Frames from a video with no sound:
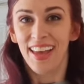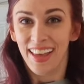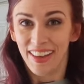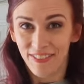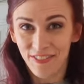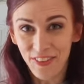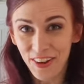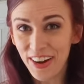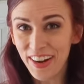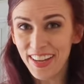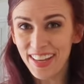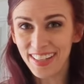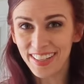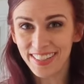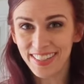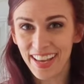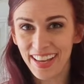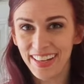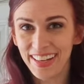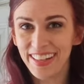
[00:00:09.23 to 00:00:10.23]
very
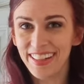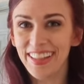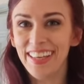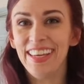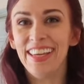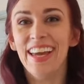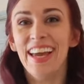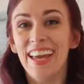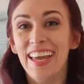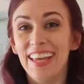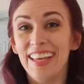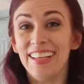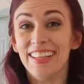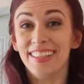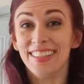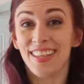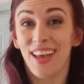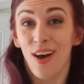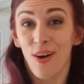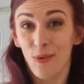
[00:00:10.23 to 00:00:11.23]
excitingly,
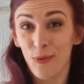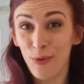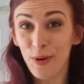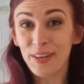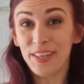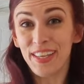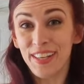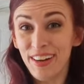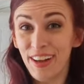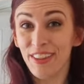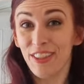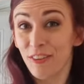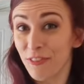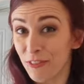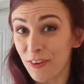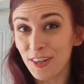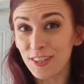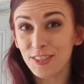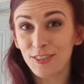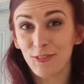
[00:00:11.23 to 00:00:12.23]
is working on the
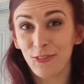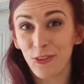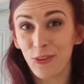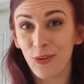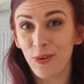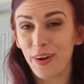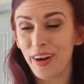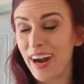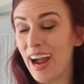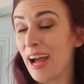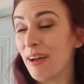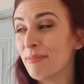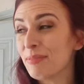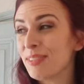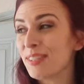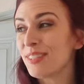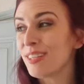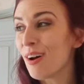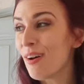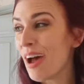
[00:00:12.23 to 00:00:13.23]
first floor. I'm
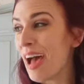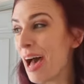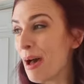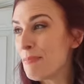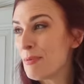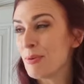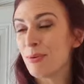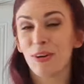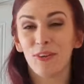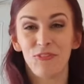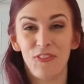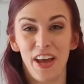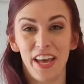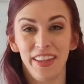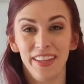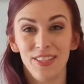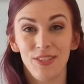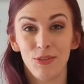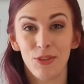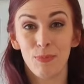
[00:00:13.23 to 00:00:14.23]
so happy we're
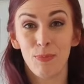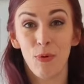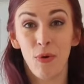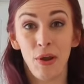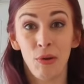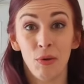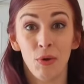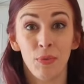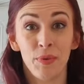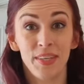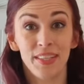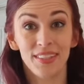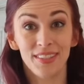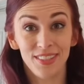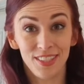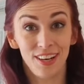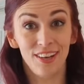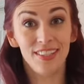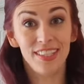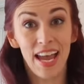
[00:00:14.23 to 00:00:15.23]
finally to the point where we can
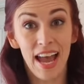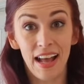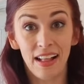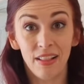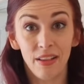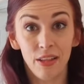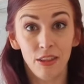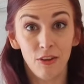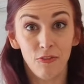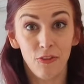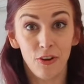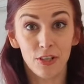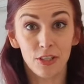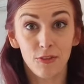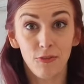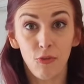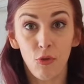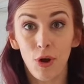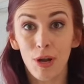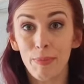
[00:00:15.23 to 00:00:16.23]
start tackling the
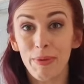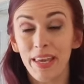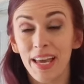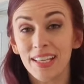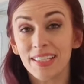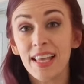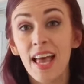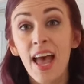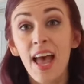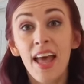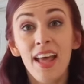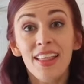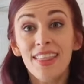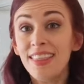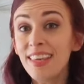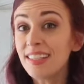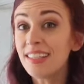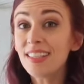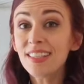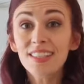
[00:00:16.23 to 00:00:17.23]
first floor because
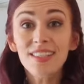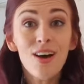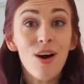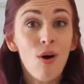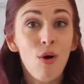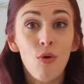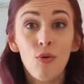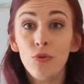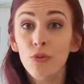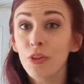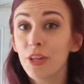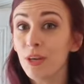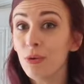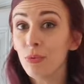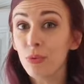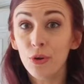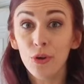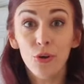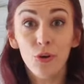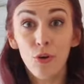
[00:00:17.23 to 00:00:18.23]
this is the only
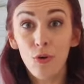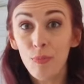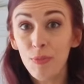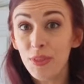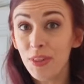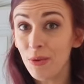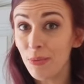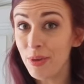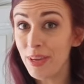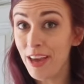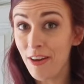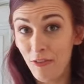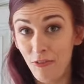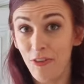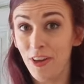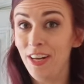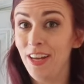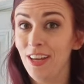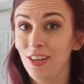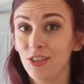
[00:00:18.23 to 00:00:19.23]
room that we have
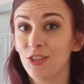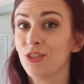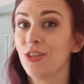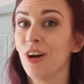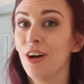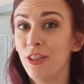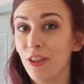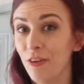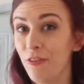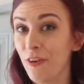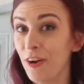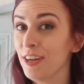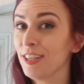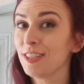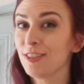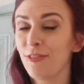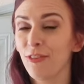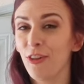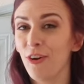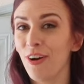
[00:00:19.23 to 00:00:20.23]
finished on the
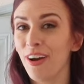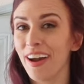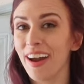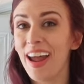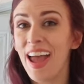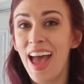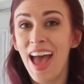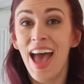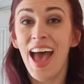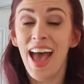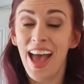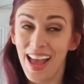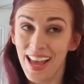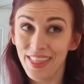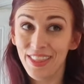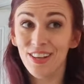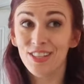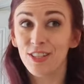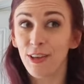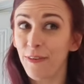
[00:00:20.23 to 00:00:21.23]
first floor,
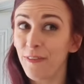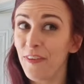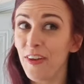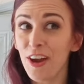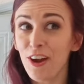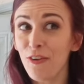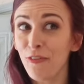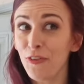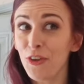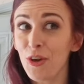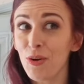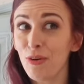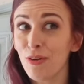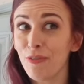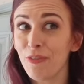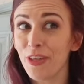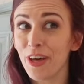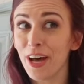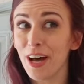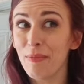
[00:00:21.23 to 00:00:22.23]
and there's a fair few
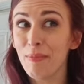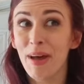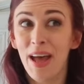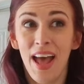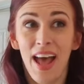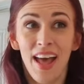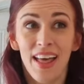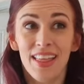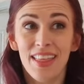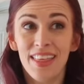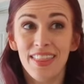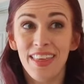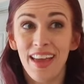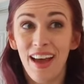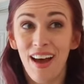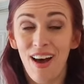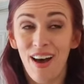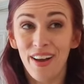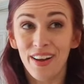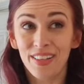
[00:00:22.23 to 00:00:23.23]
of them
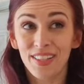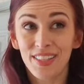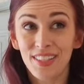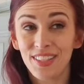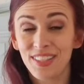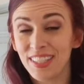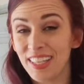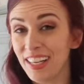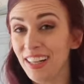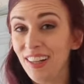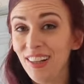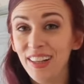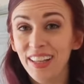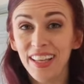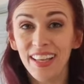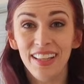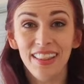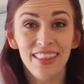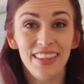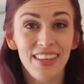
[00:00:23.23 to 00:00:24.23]
that are still
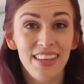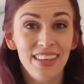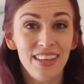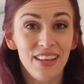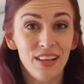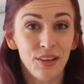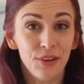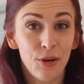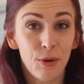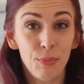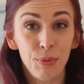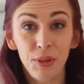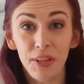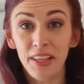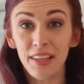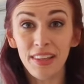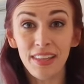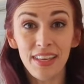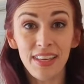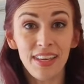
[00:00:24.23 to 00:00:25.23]
in the
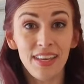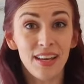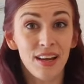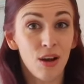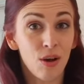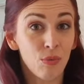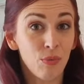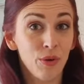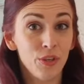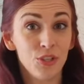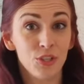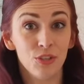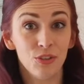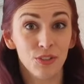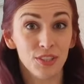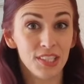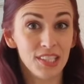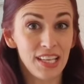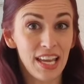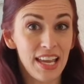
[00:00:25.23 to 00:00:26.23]
completely
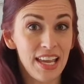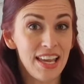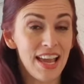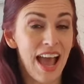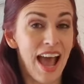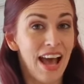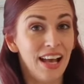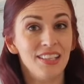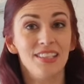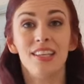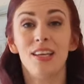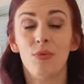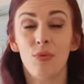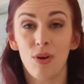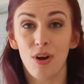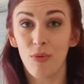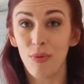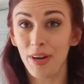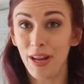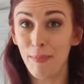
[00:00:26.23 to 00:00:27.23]
original state as they
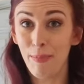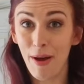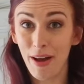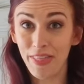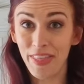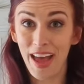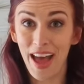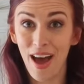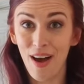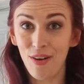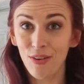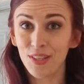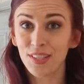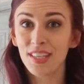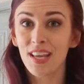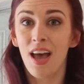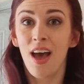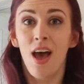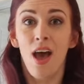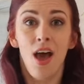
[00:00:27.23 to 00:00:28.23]
were when I bought the
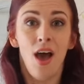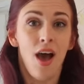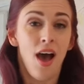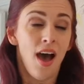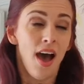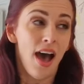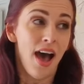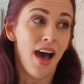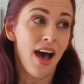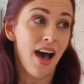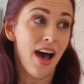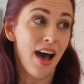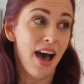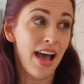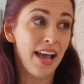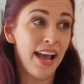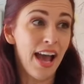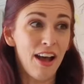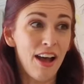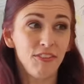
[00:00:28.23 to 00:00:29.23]
house.
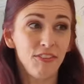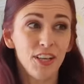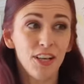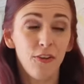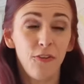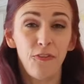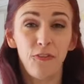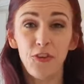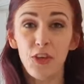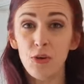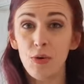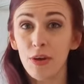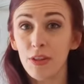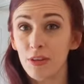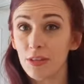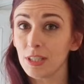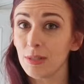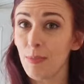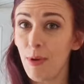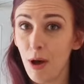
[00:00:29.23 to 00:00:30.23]
I have done a few
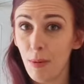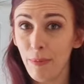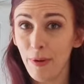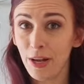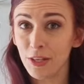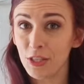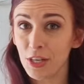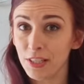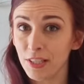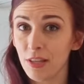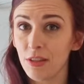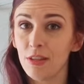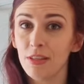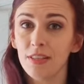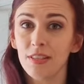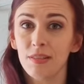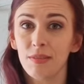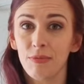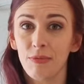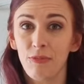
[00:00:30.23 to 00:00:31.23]
other small projects on
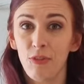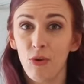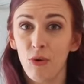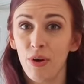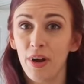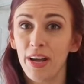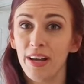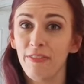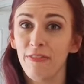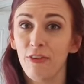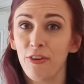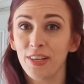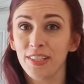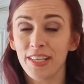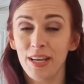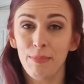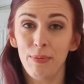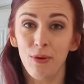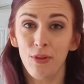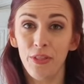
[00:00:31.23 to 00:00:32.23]
this floor, for
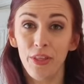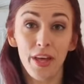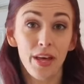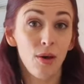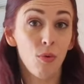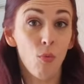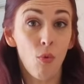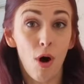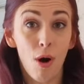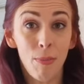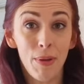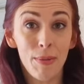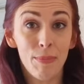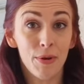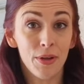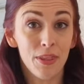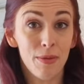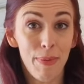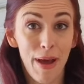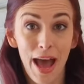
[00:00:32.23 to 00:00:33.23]
example, the
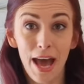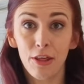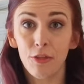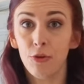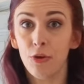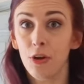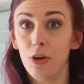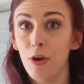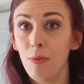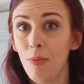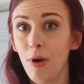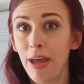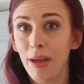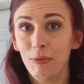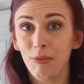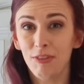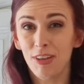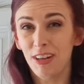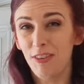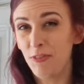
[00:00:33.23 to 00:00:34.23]
wallpaper in the bathroom, and
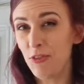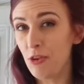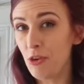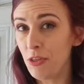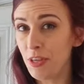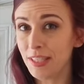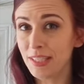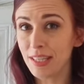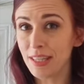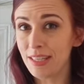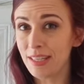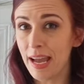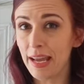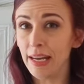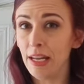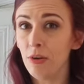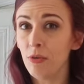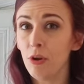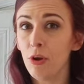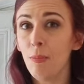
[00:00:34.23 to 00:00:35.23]
we've done a few things in the
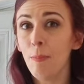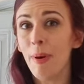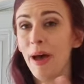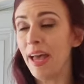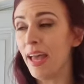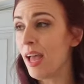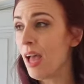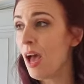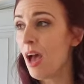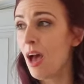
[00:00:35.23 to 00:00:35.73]
dining room, but